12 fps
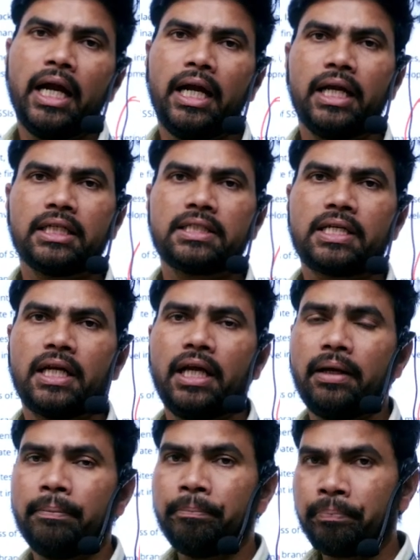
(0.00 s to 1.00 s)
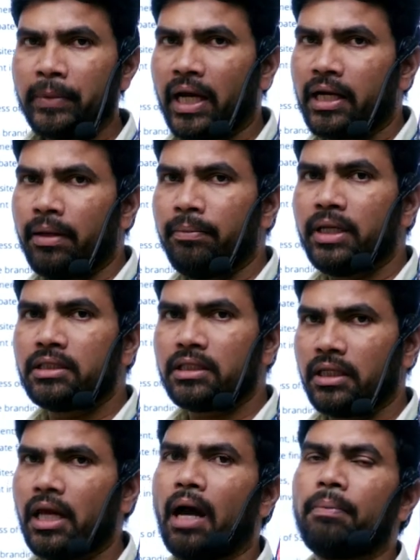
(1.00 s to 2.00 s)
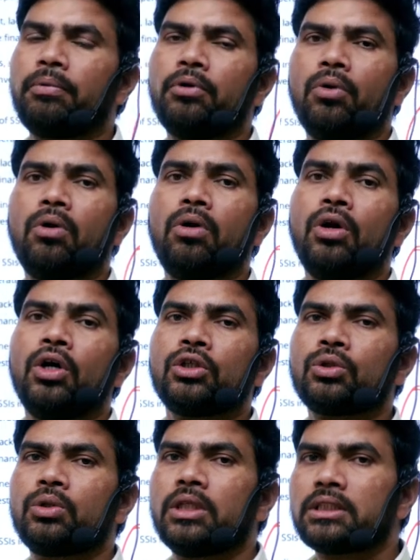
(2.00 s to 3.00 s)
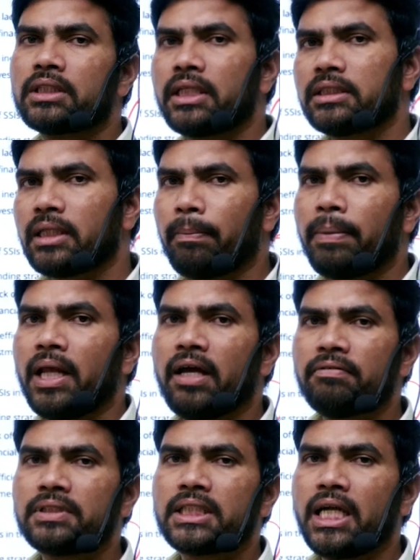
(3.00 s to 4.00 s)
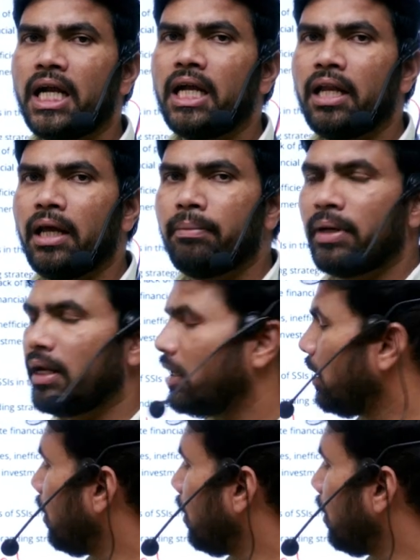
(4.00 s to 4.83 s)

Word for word: industry academics gap, you know. So the supply of skilled labor,